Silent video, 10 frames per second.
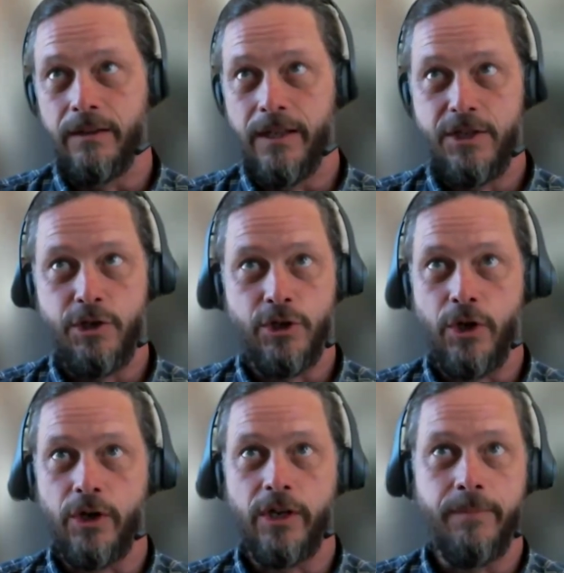Unless you're
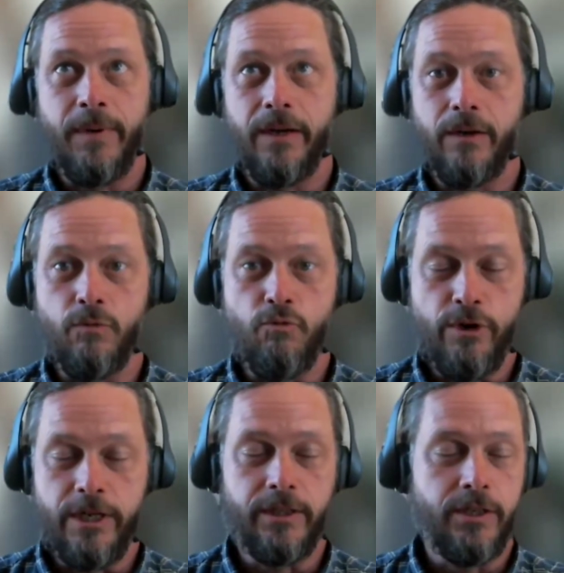talking about a
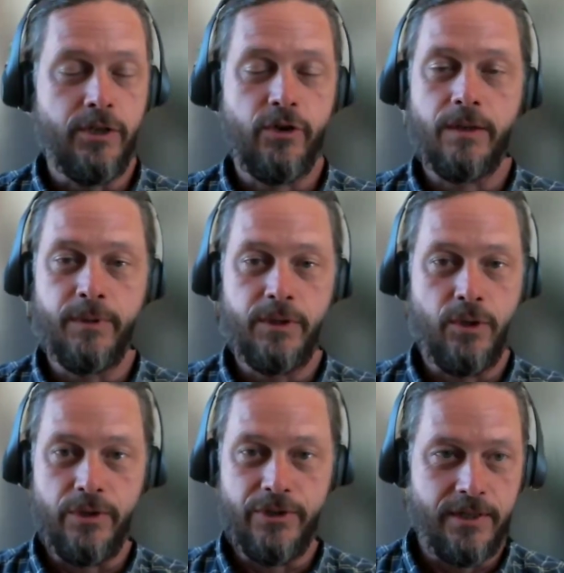really incredibly
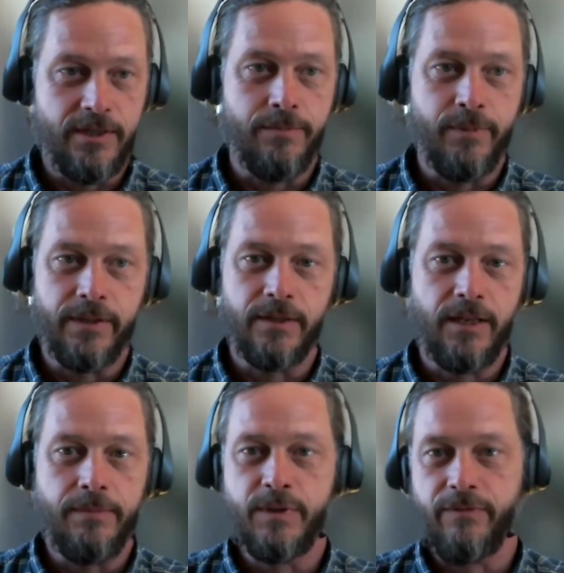tall system like the
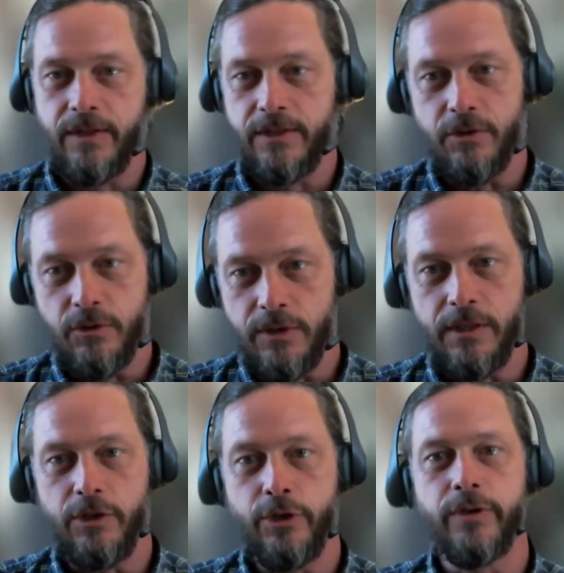types of things you
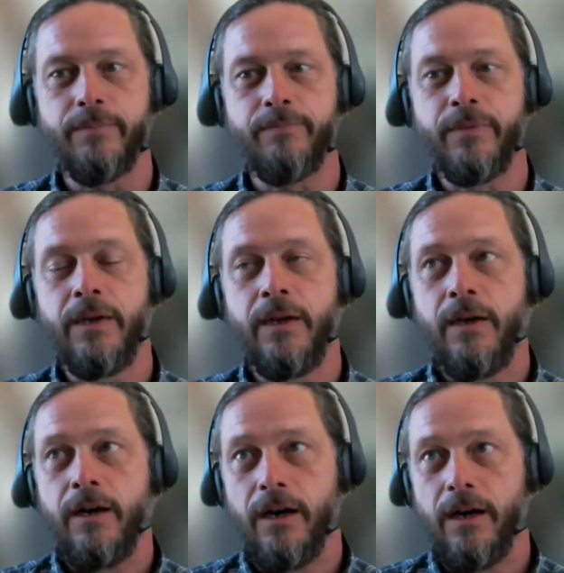see in Europe,
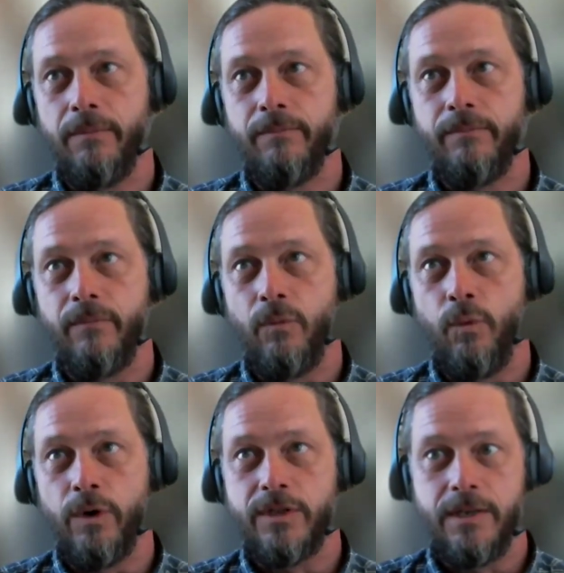
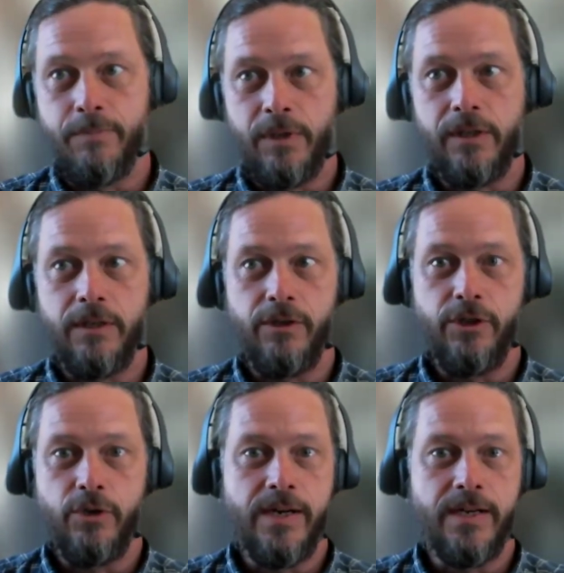we're typically in the
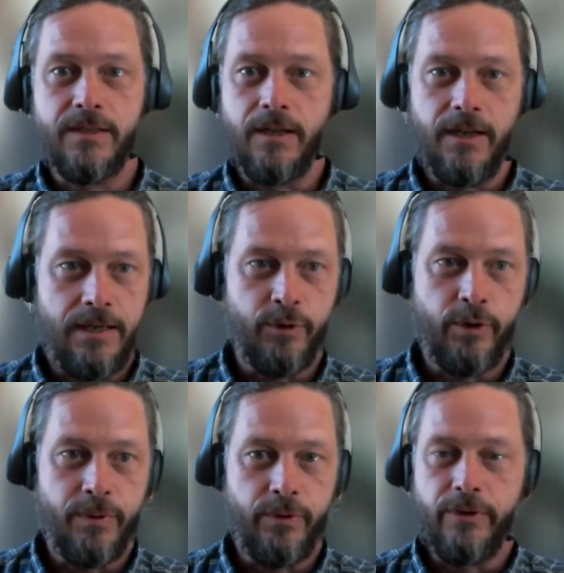US not able
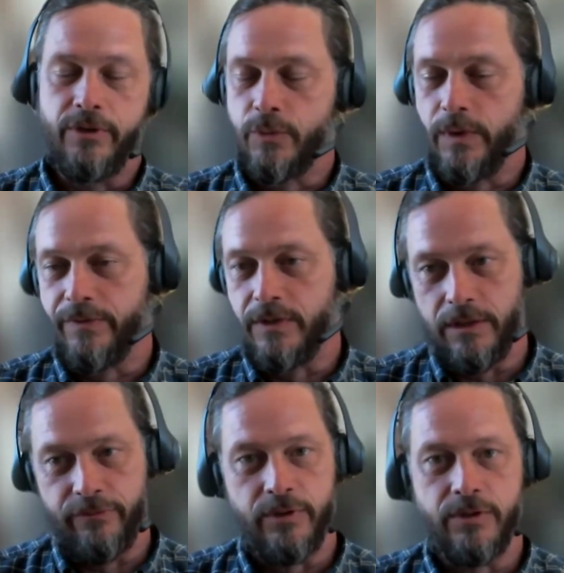to build those. We have a
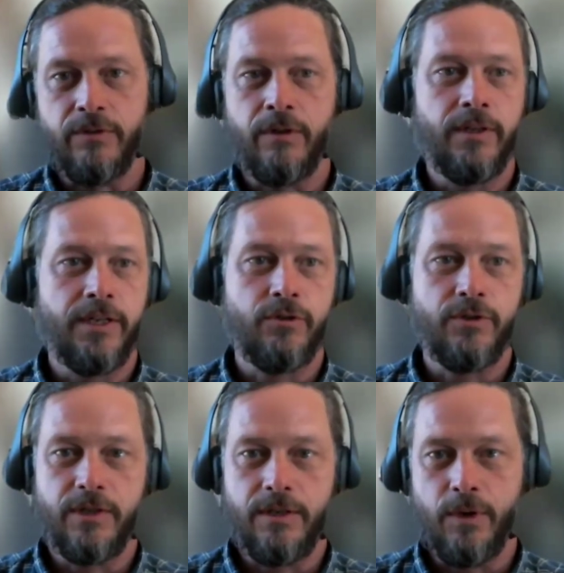different
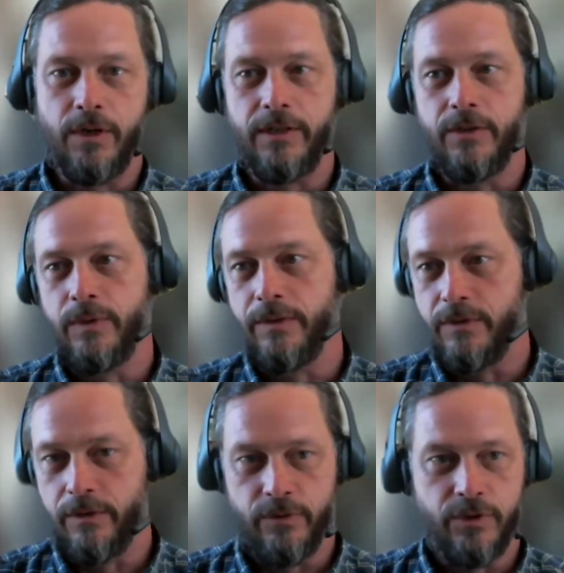electricity market. We
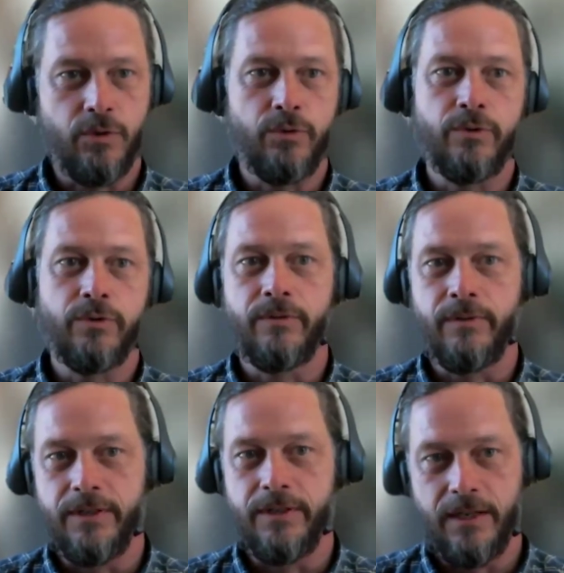have different solar
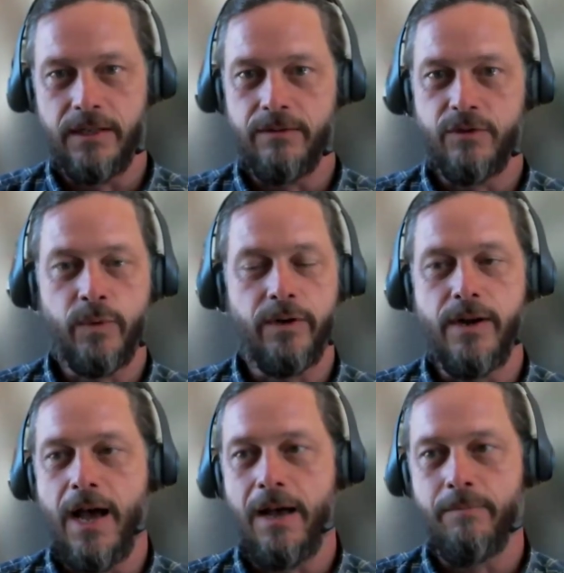incentives. We are
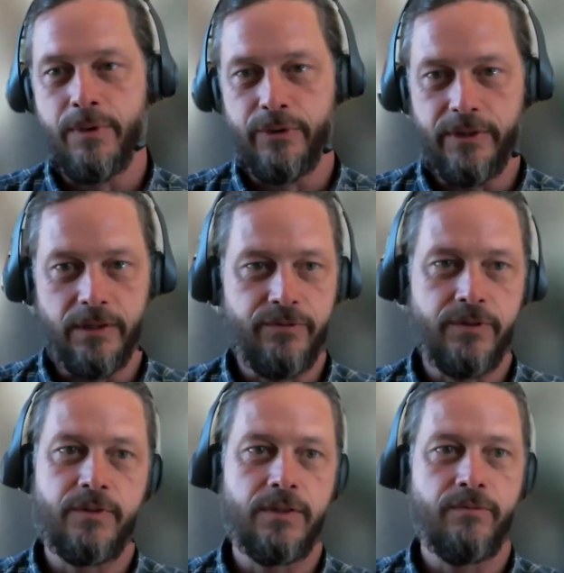not building the
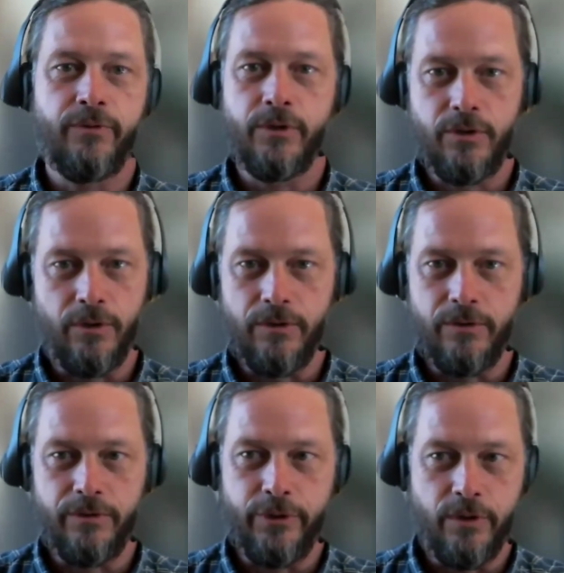15-foot
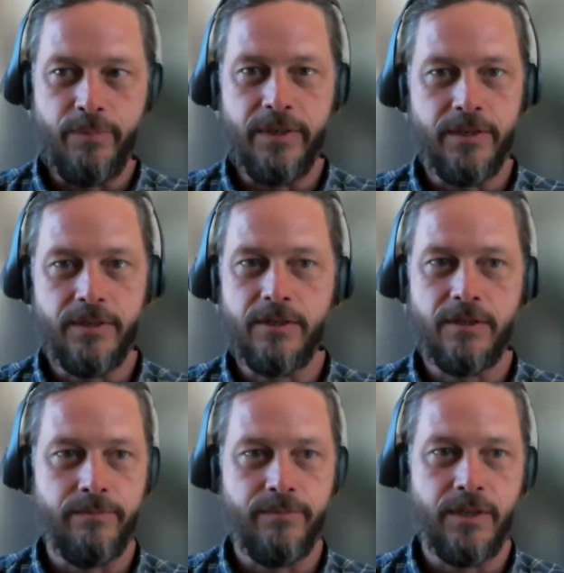tall European
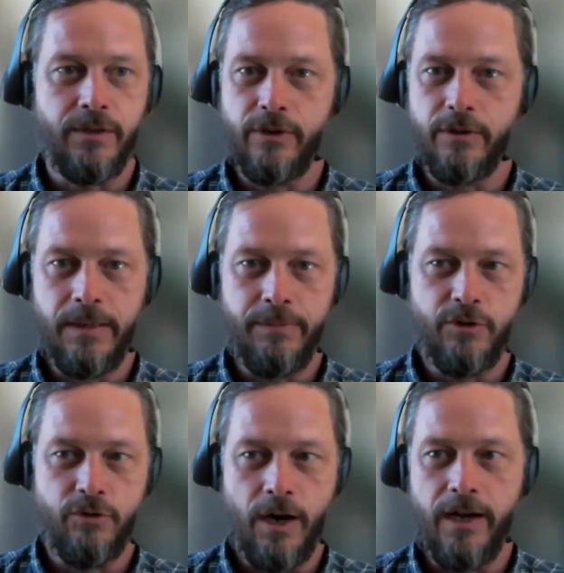systems that you could maybe
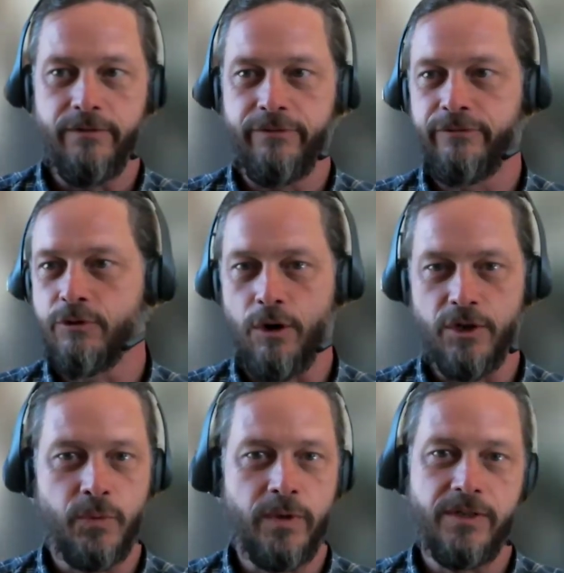drive
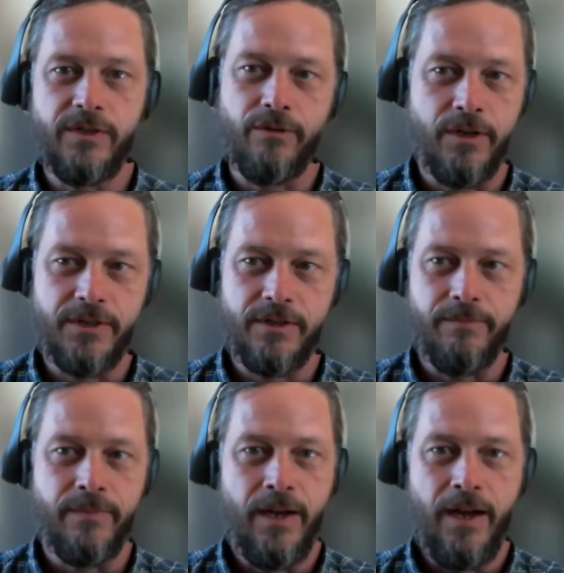crossways across
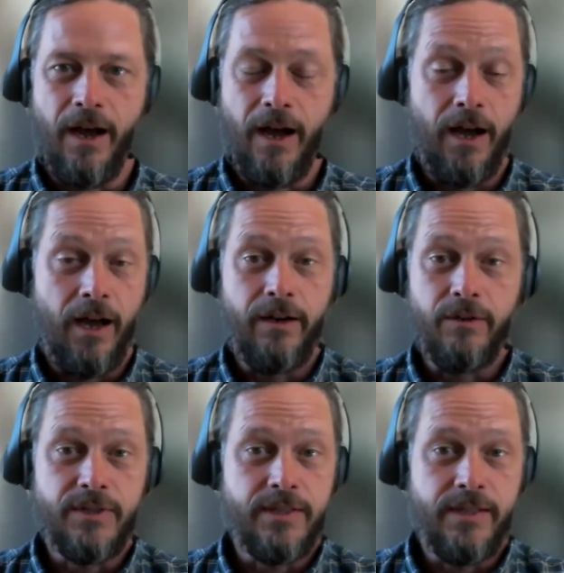them. I
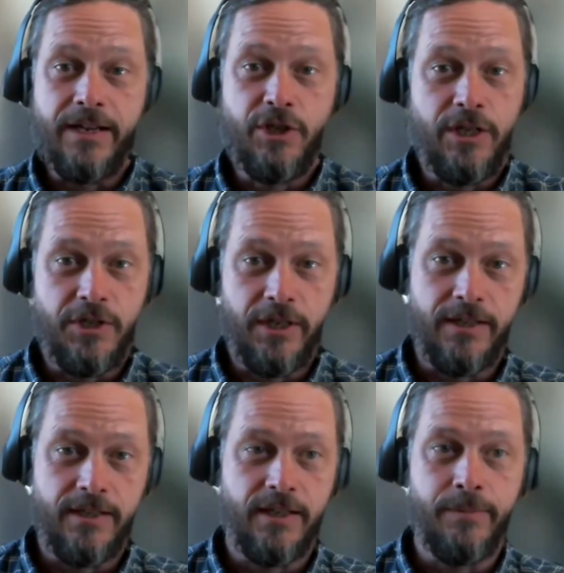don't see that changing
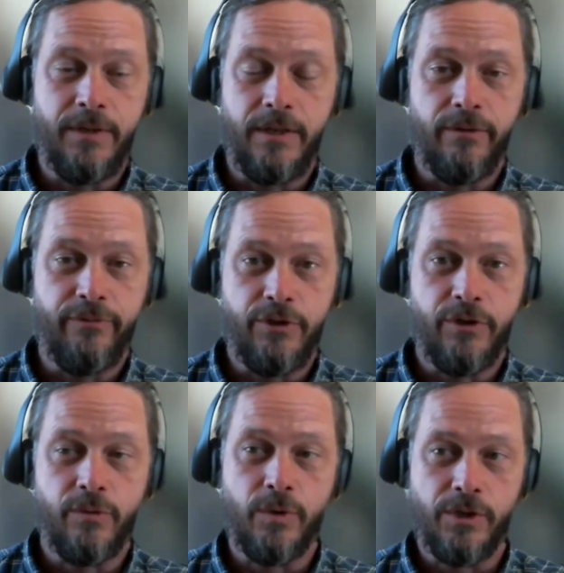anytime in the near
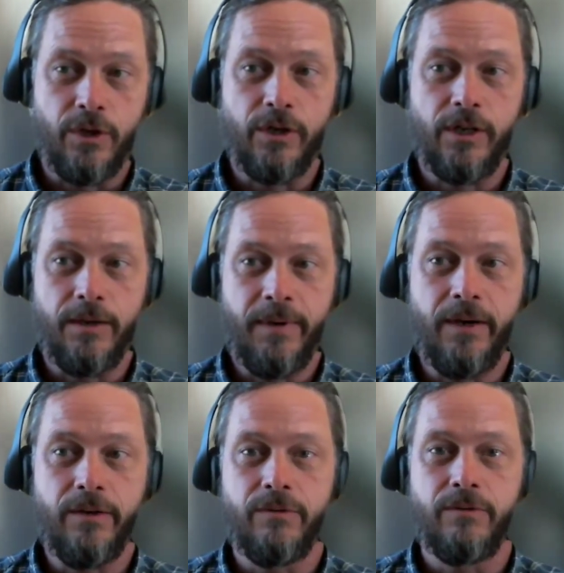future. We're talking
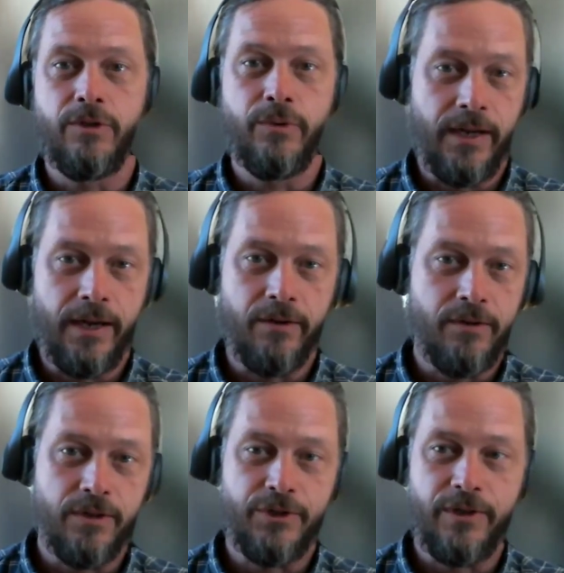about doing
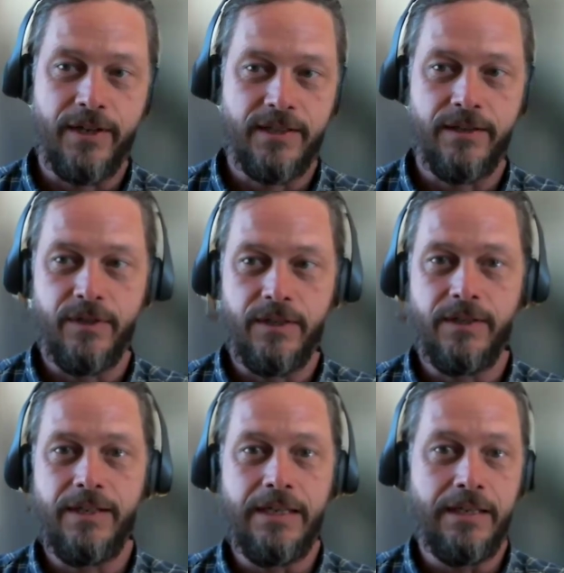agricultural
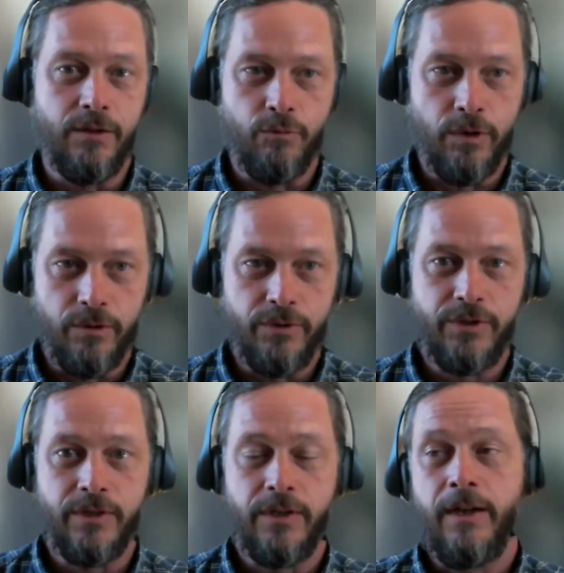activity in the
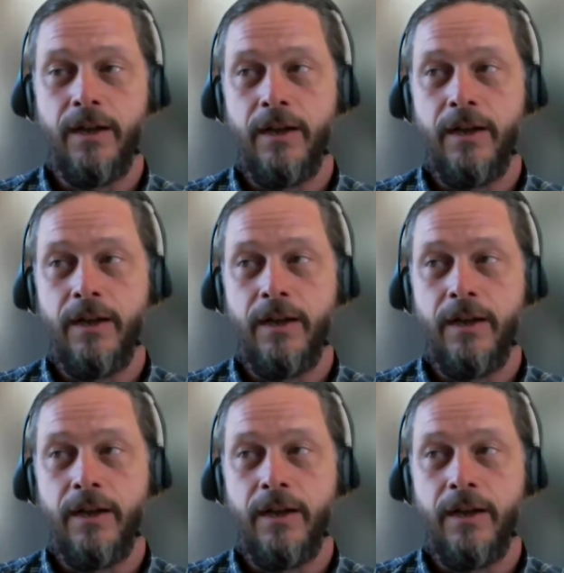rows.